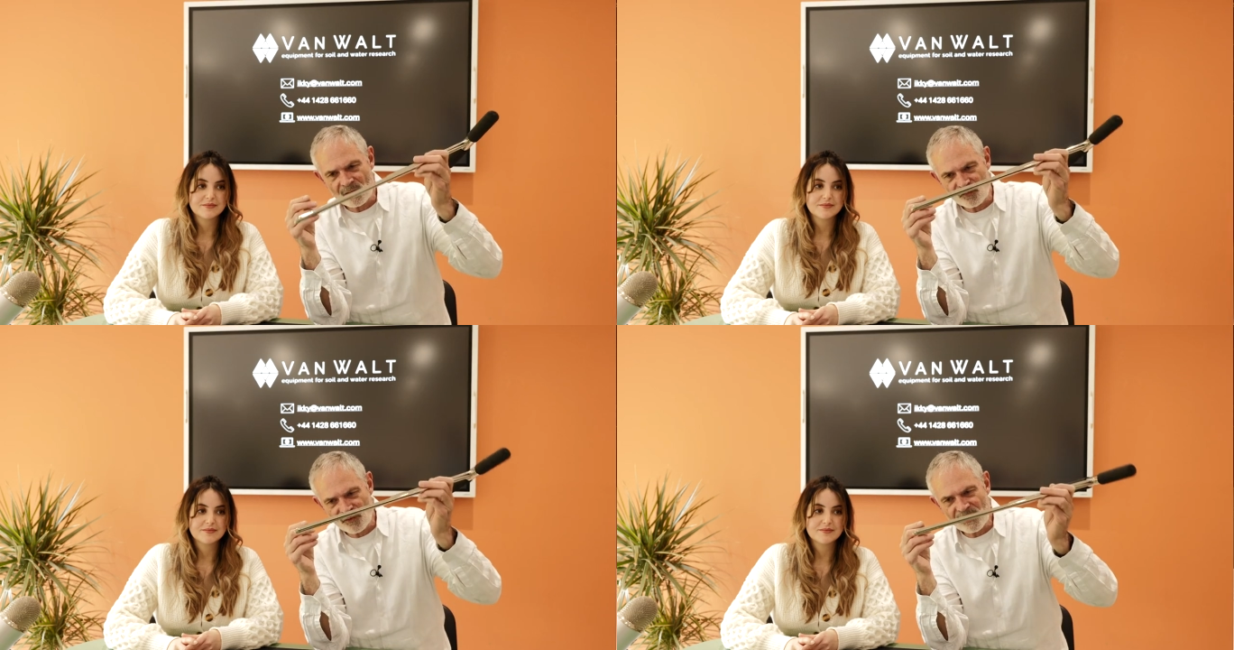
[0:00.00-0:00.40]

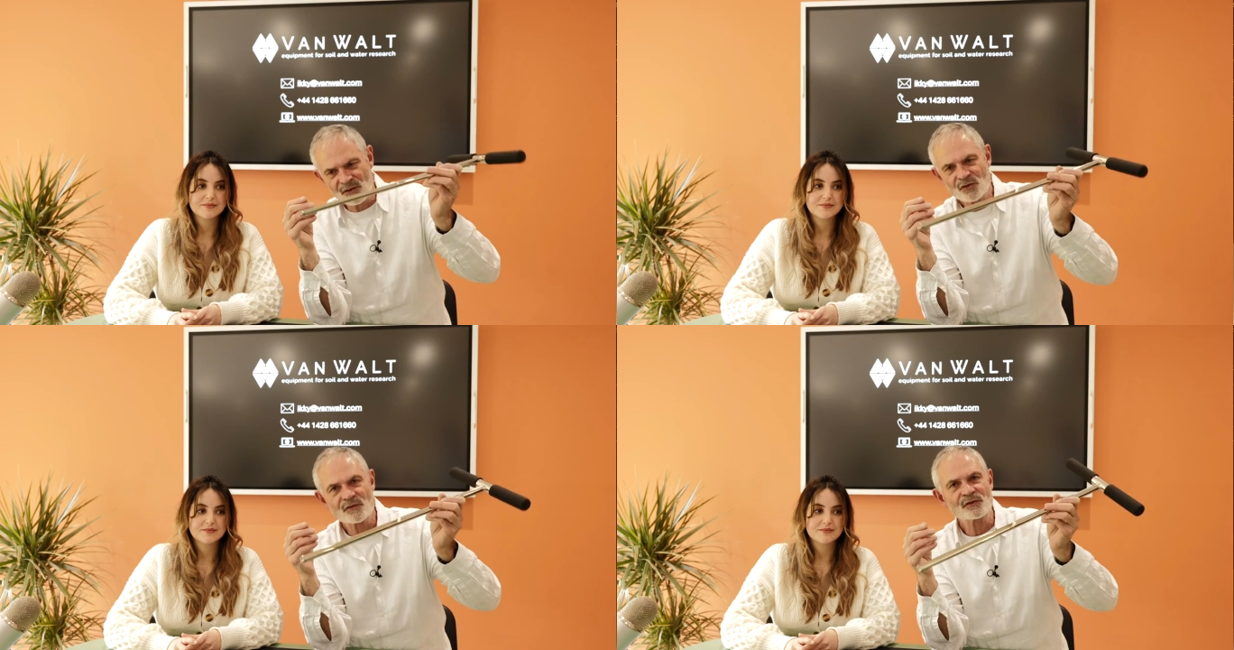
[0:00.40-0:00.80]
Speaker 1: really
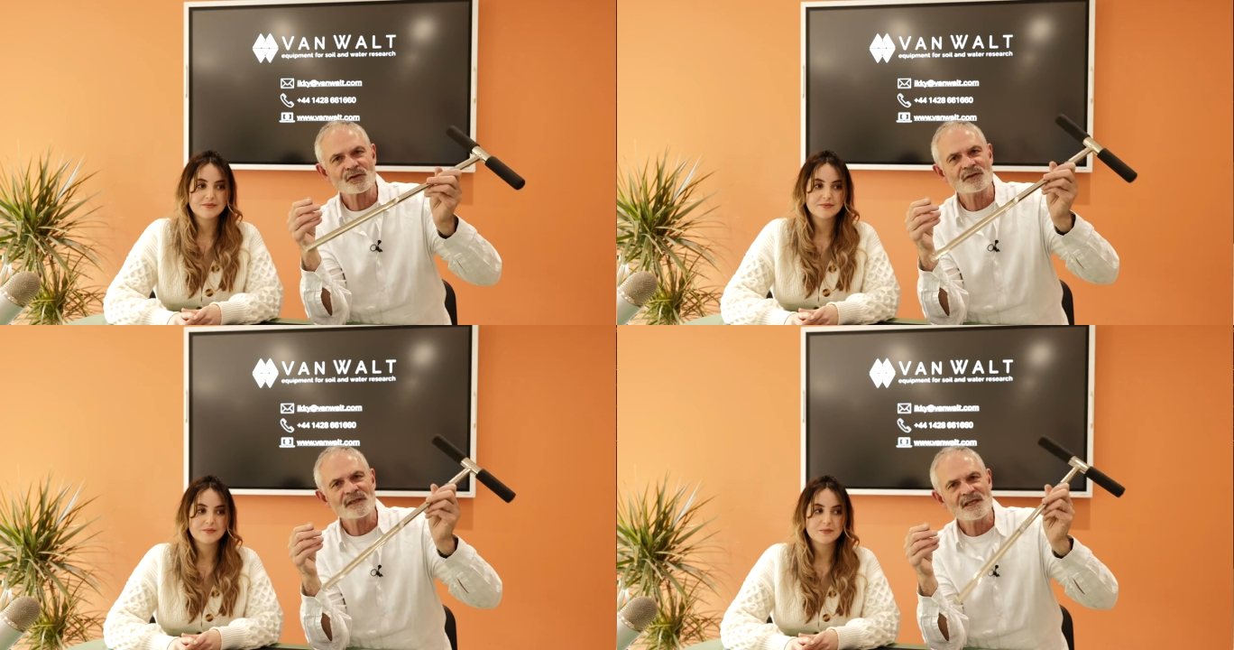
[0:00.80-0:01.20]
useful
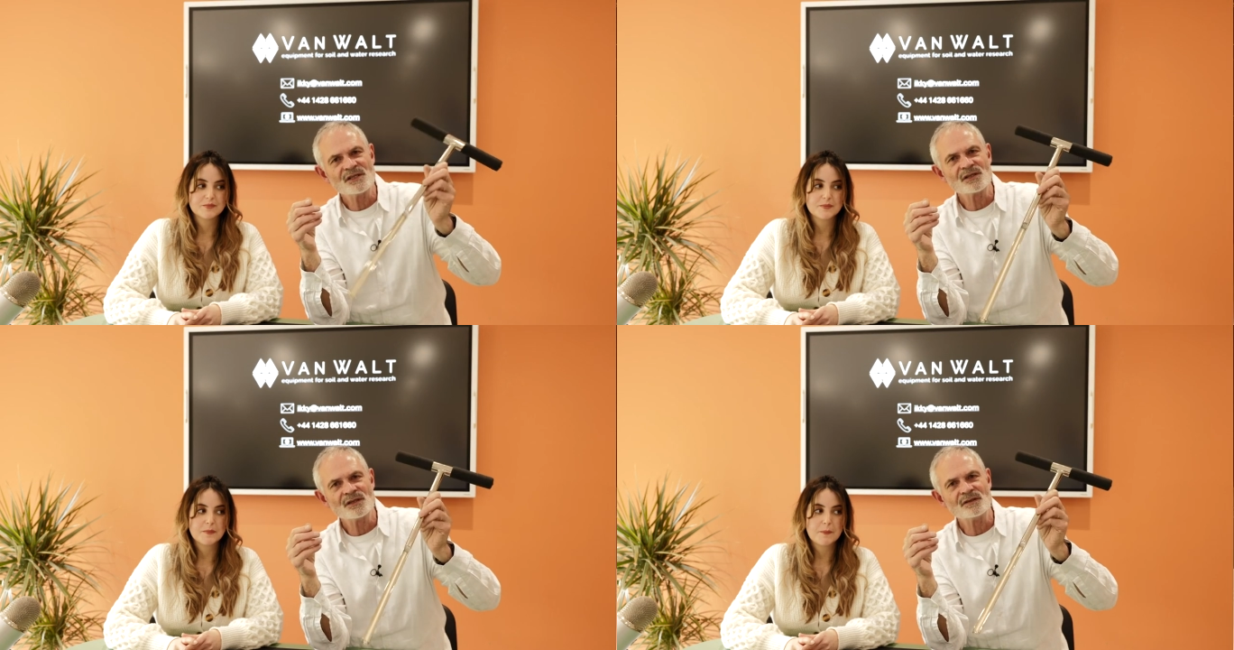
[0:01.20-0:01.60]
tool,
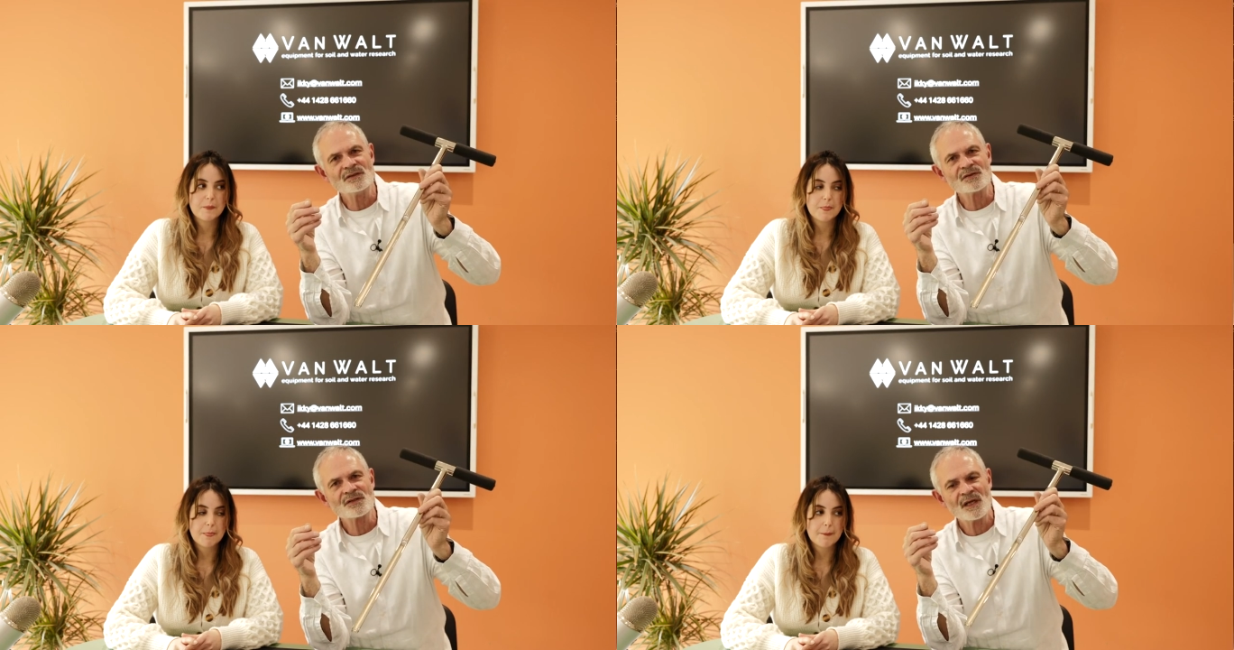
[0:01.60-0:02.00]
easy to
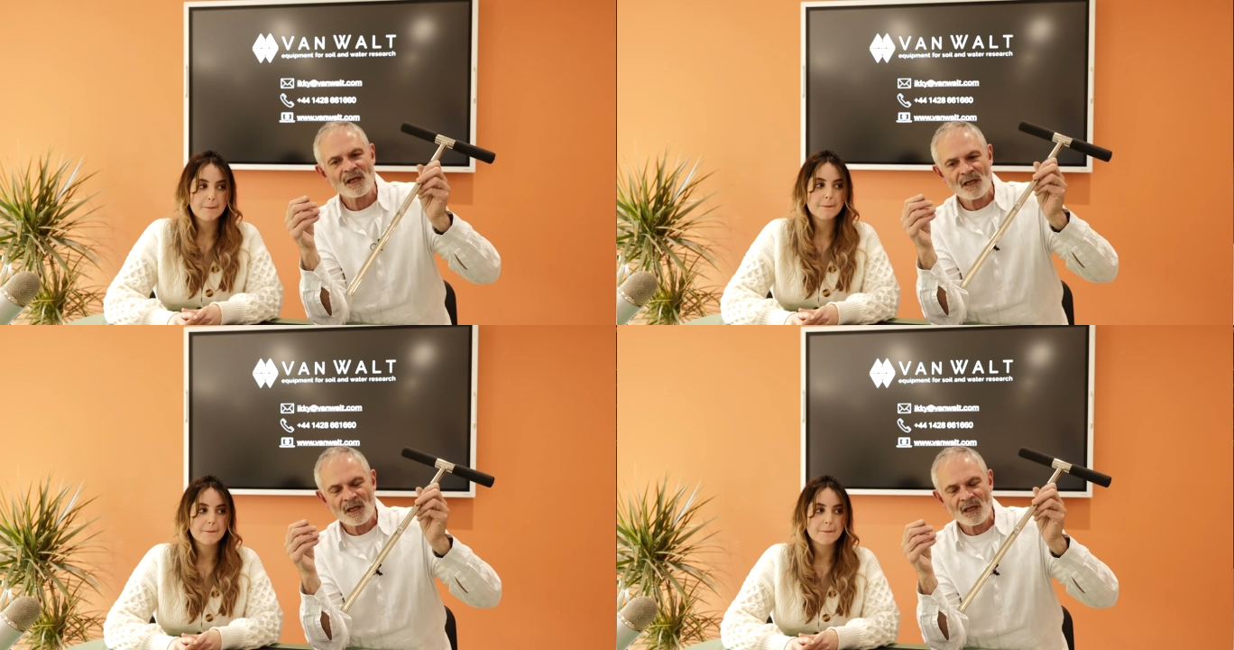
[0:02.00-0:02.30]
use.